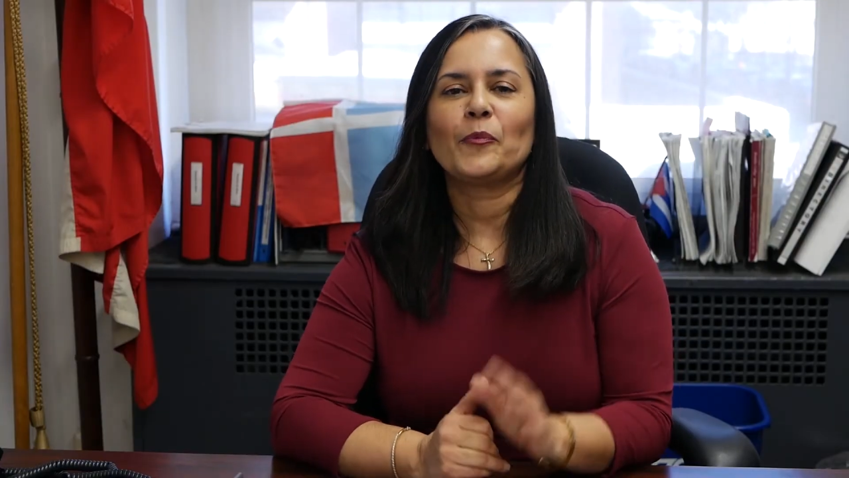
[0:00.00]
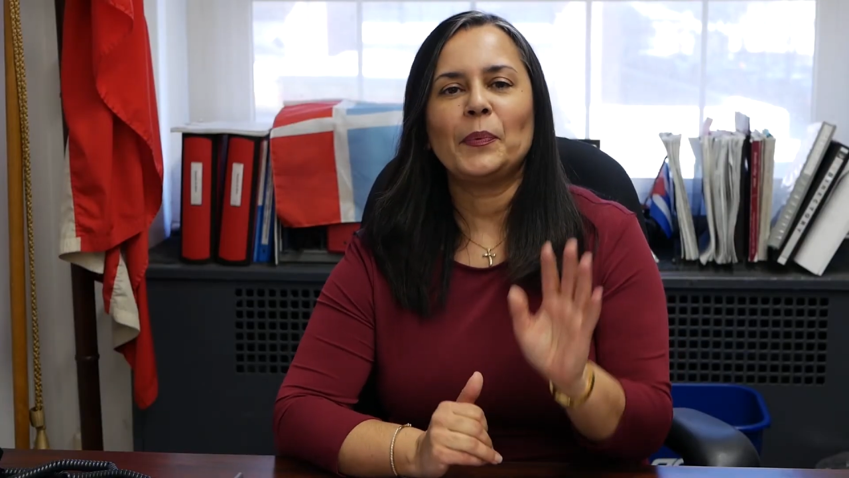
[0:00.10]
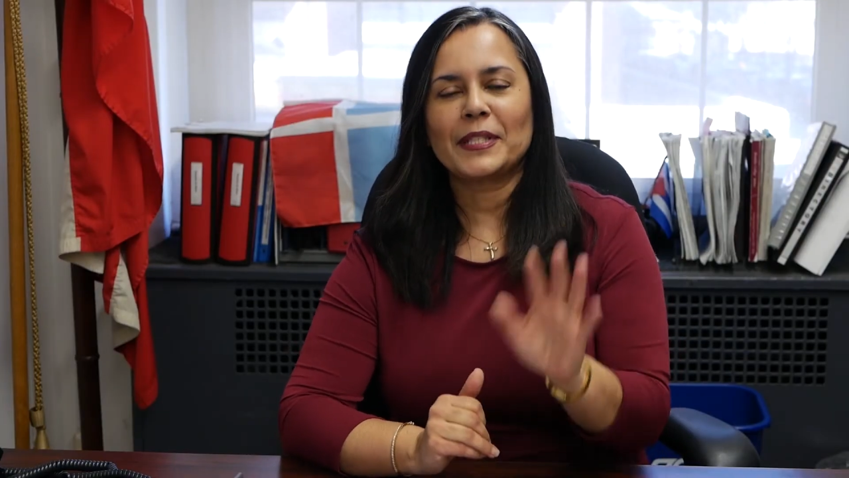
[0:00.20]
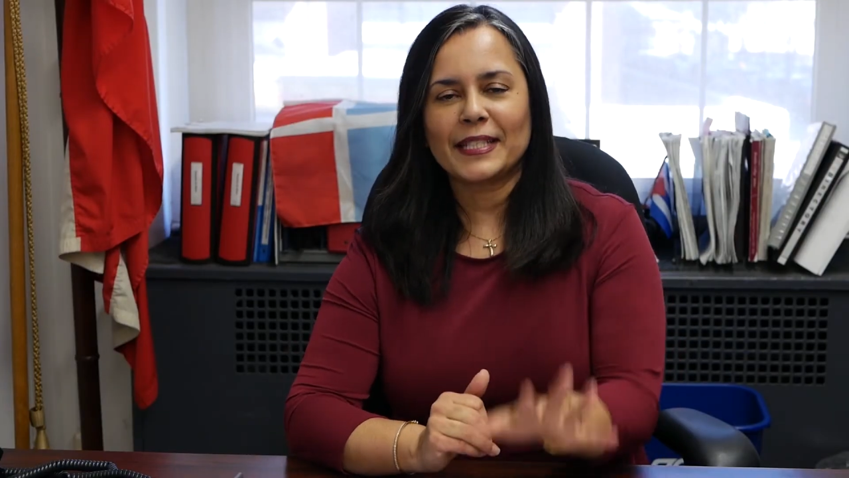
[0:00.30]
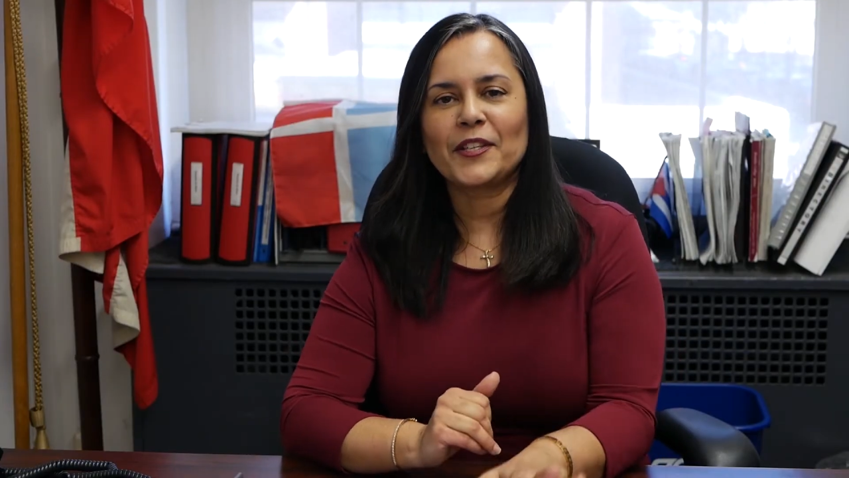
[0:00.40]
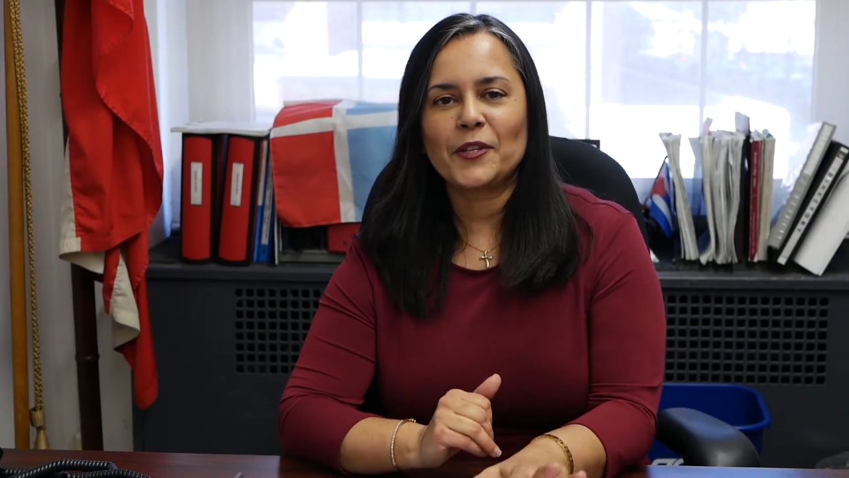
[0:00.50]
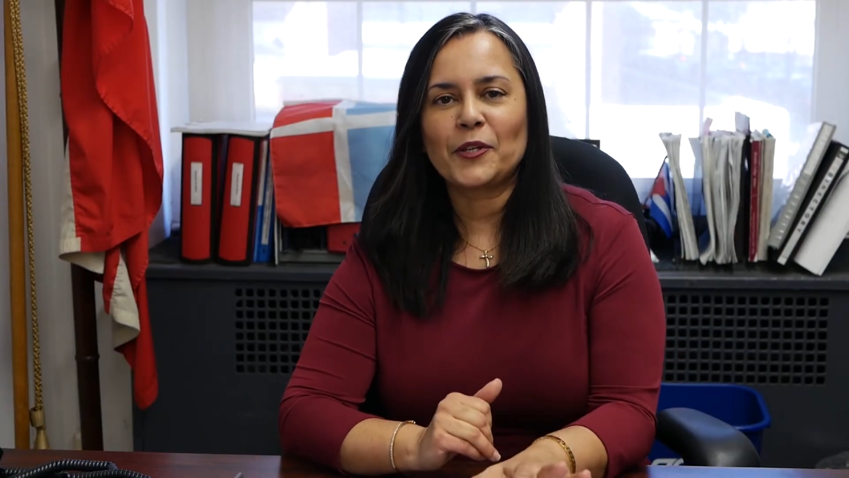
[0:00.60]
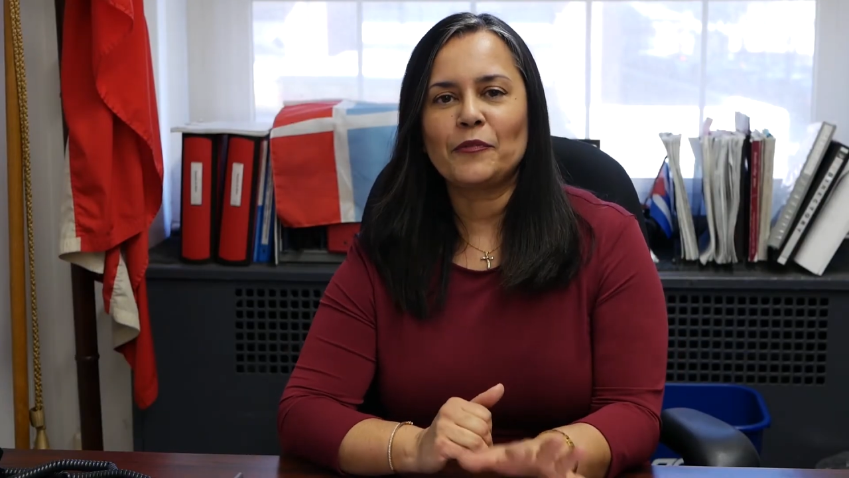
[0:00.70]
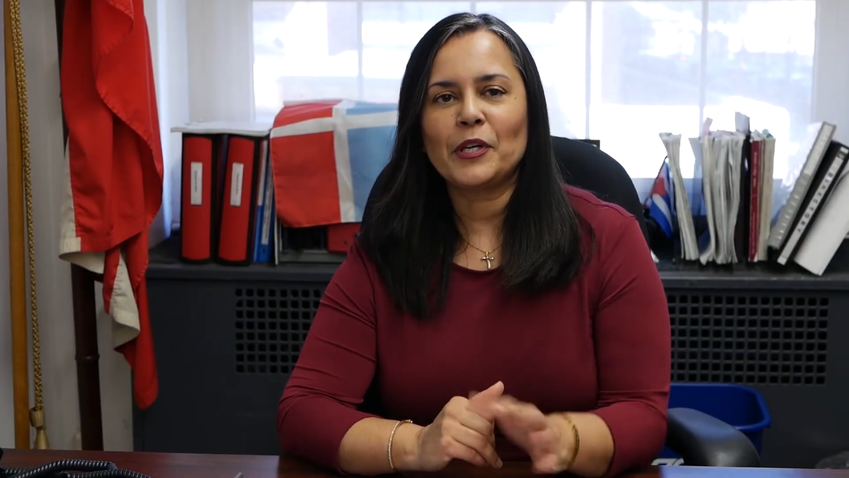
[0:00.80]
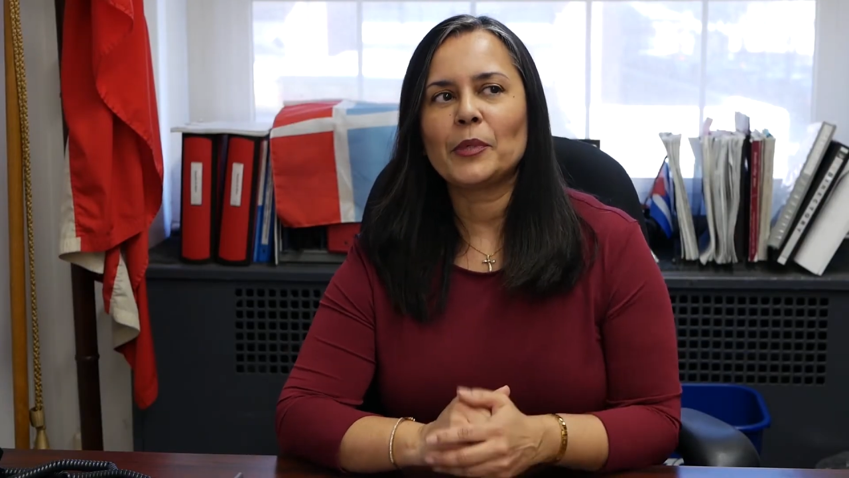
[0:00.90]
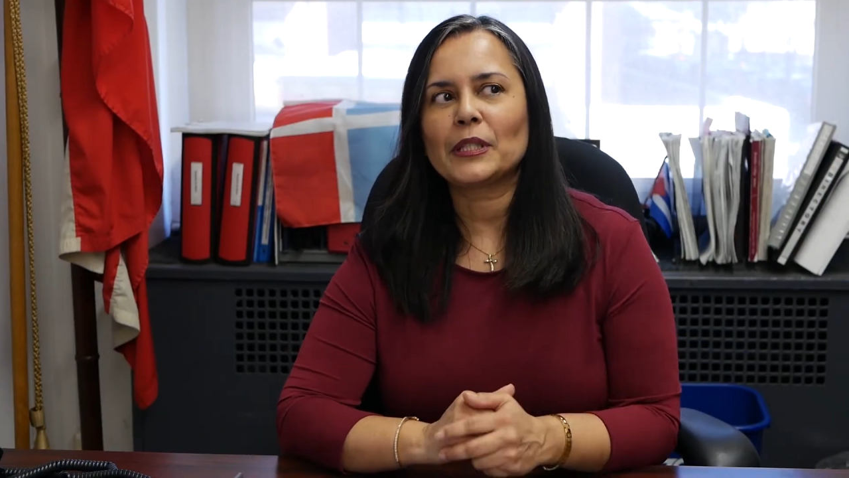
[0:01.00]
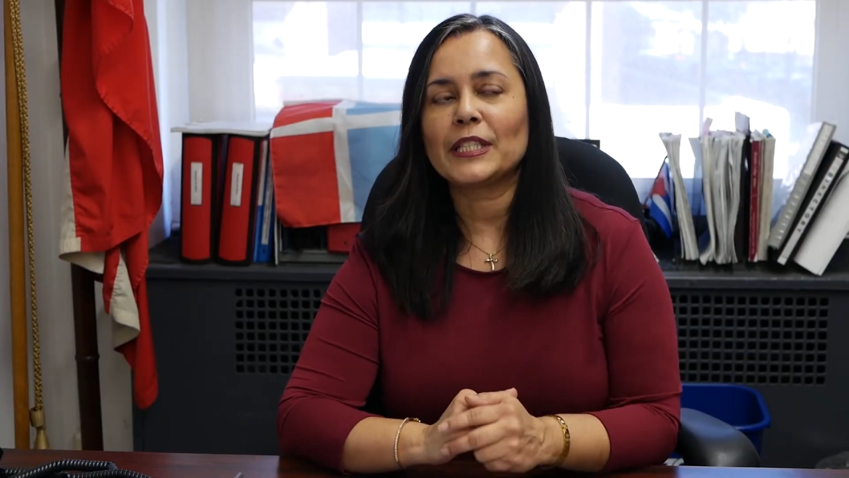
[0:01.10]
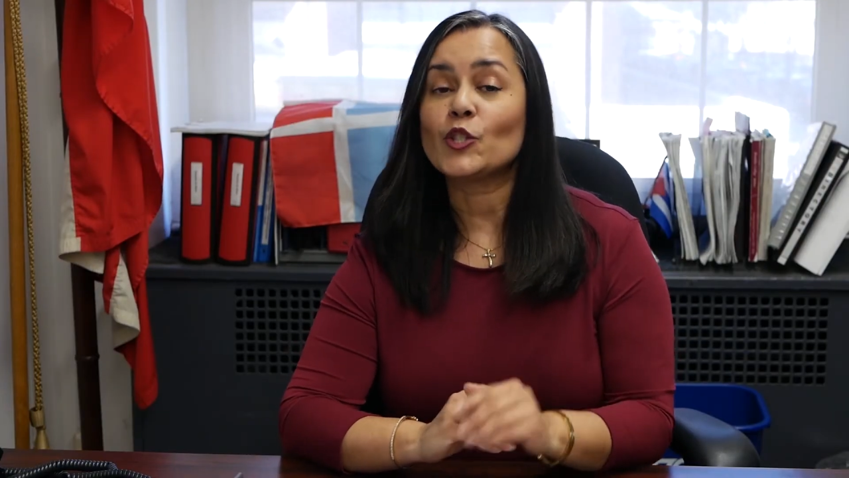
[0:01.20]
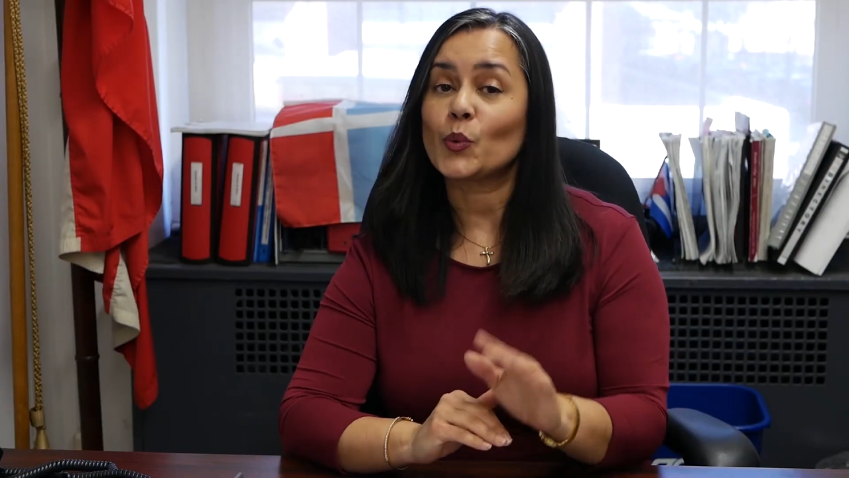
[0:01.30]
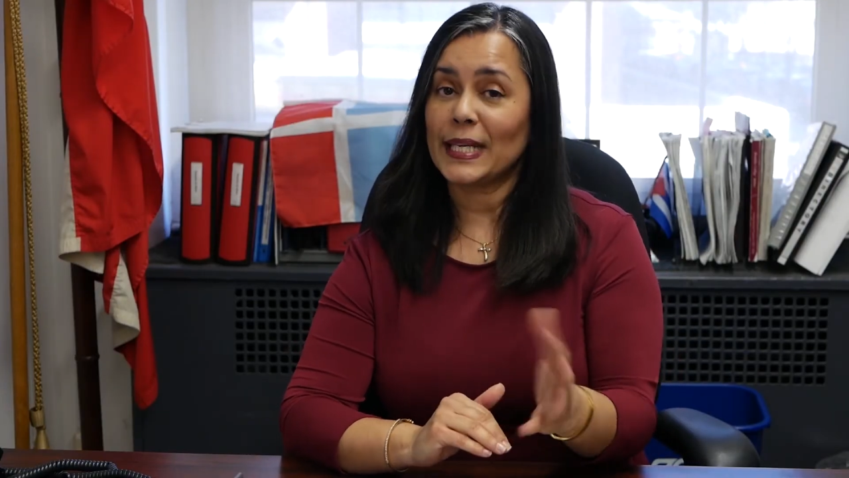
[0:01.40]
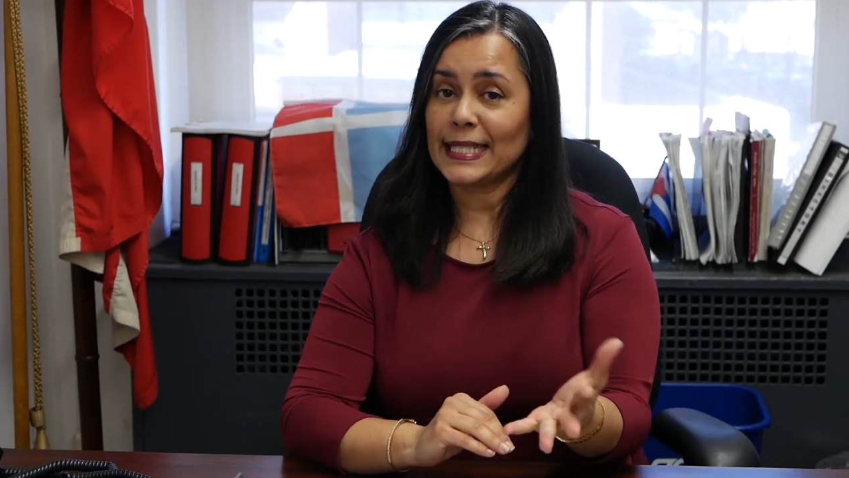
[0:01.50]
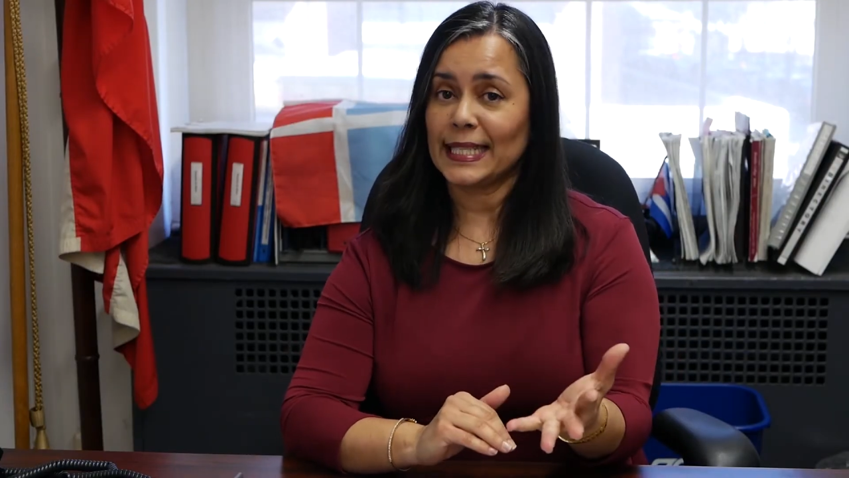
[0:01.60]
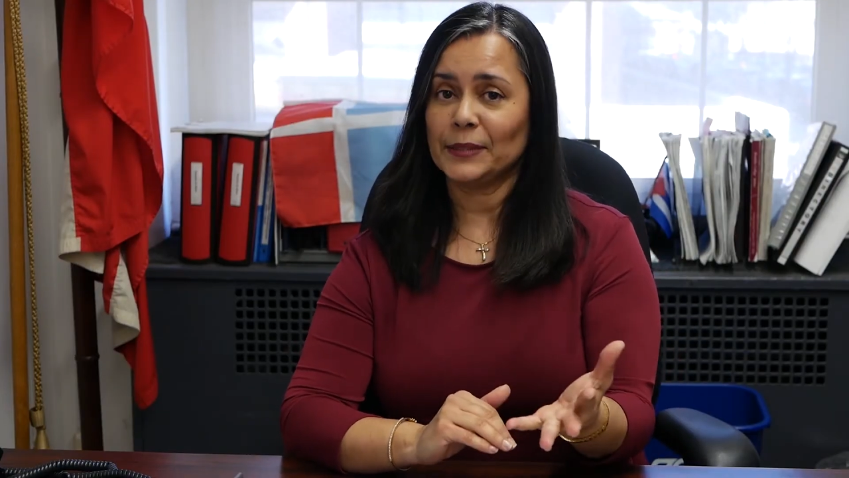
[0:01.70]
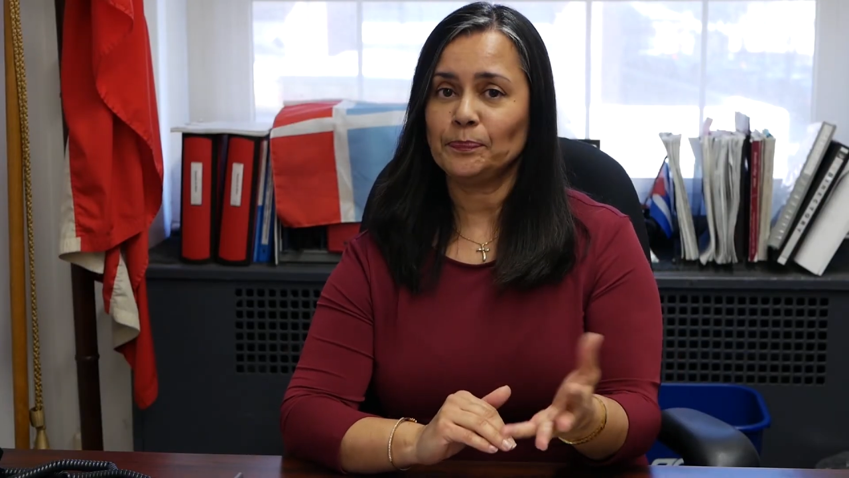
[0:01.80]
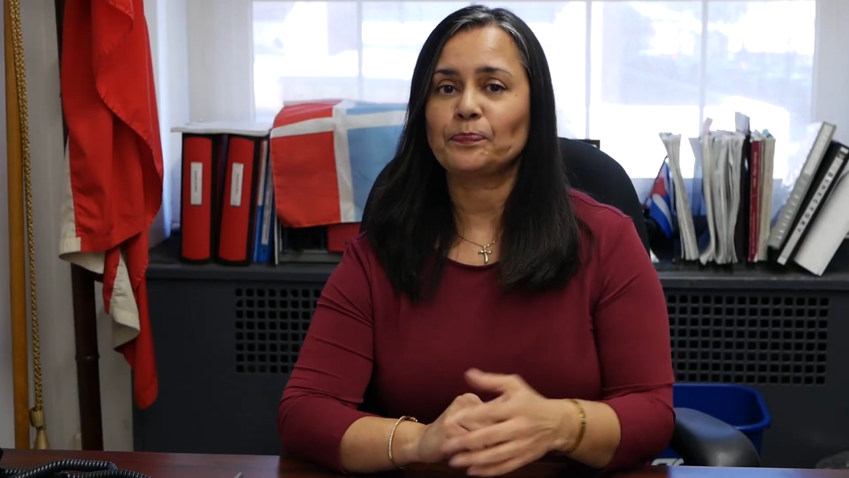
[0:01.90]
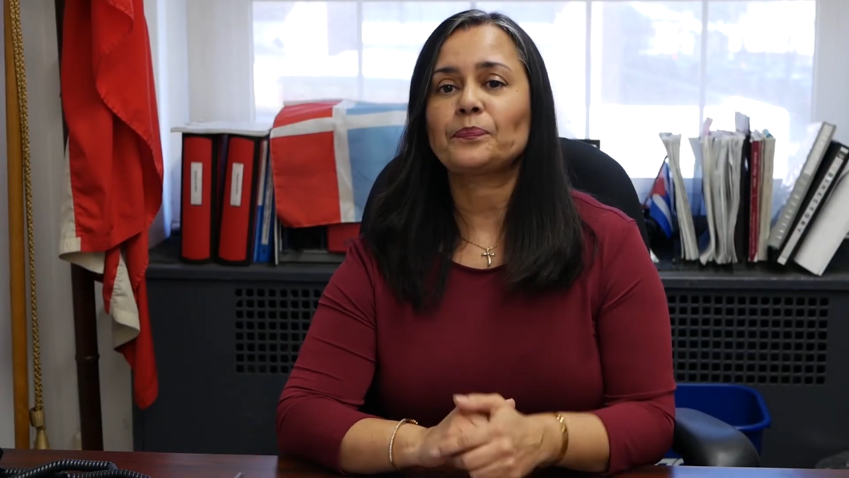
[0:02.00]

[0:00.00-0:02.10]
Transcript: we put together the career booklet in twenty ten.